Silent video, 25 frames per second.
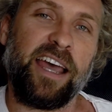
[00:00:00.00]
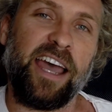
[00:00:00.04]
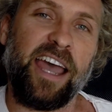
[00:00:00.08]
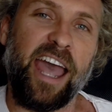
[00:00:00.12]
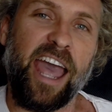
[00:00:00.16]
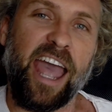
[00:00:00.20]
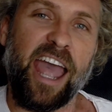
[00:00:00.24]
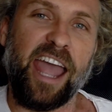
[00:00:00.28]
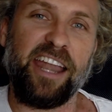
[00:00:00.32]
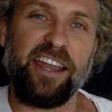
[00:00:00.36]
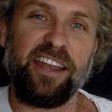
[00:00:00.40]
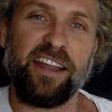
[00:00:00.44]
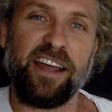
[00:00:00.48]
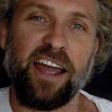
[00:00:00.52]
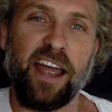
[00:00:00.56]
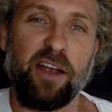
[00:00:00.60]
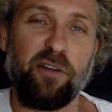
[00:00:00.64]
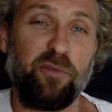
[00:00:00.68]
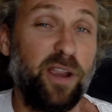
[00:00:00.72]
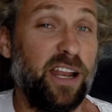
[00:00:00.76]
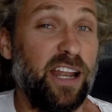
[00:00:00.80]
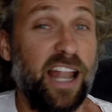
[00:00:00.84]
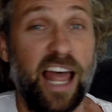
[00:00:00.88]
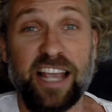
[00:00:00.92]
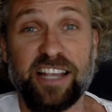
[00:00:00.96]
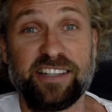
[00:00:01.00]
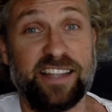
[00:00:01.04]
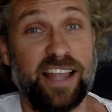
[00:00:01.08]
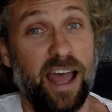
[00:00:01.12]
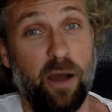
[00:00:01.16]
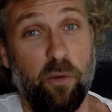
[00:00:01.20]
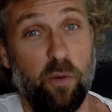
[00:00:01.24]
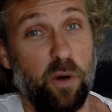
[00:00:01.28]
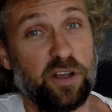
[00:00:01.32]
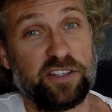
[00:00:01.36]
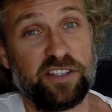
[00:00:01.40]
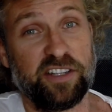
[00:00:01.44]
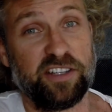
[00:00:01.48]
And I realized
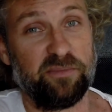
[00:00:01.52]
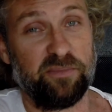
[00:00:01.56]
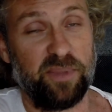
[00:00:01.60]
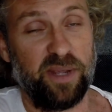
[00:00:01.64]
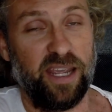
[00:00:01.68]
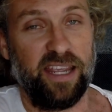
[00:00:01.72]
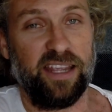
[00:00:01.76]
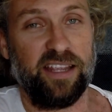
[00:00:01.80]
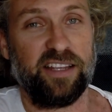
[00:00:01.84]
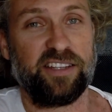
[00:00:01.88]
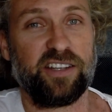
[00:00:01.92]
that wasn't me.